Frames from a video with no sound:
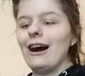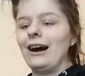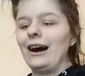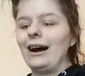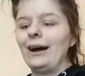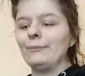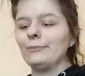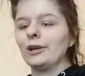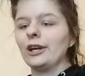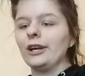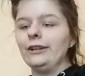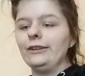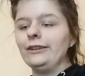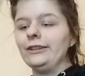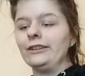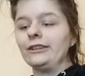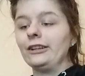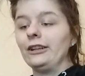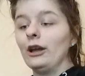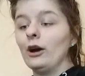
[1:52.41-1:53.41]
I'm gonna
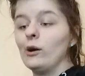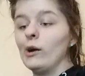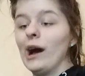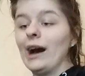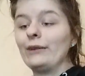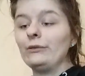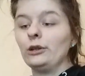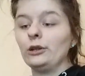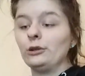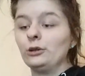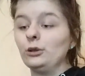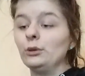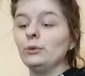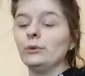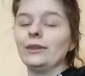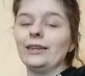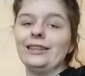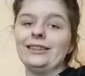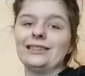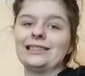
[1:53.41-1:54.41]
need to know how to do
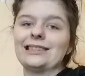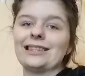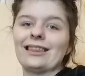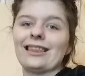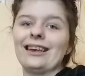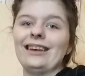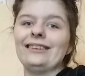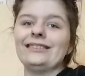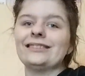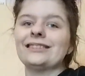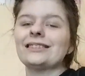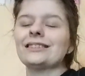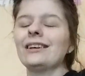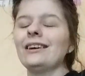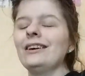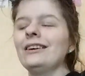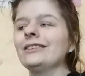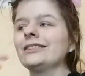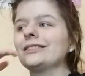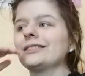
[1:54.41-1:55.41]
these things.
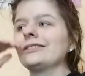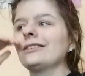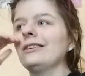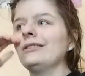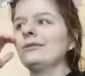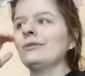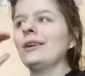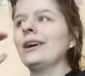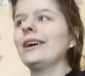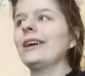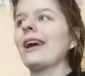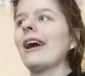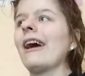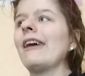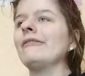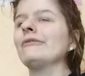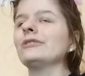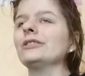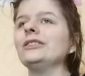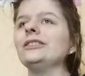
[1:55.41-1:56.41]
So, like,
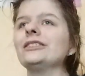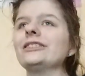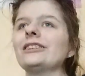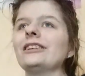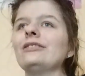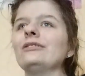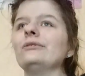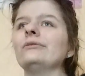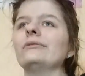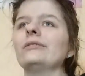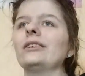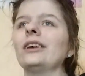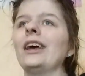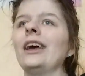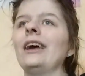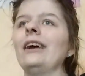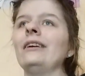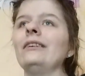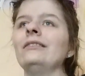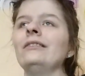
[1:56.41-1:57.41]
every single
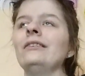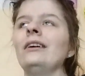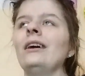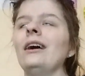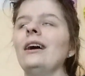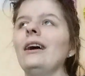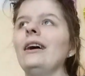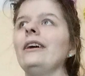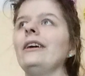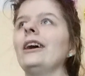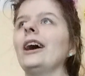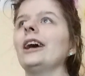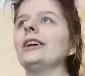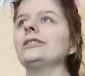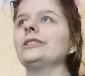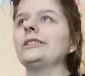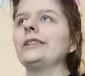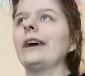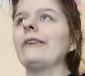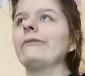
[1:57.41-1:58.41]
day,
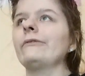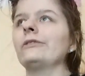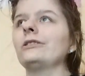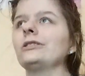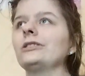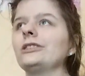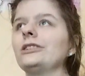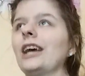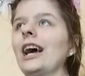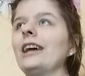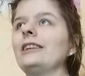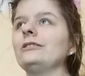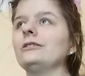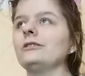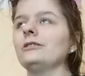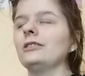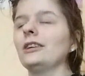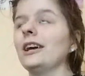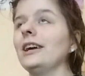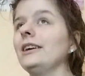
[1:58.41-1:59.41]
except for
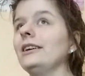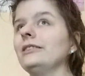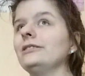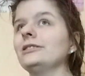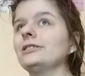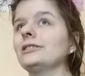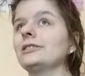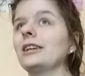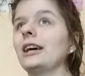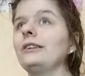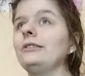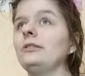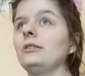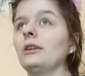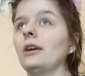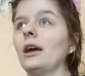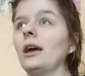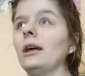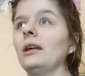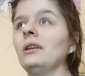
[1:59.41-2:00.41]
Saturday and
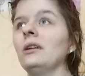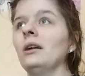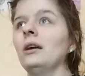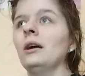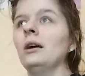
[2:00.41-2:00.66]
Sunday.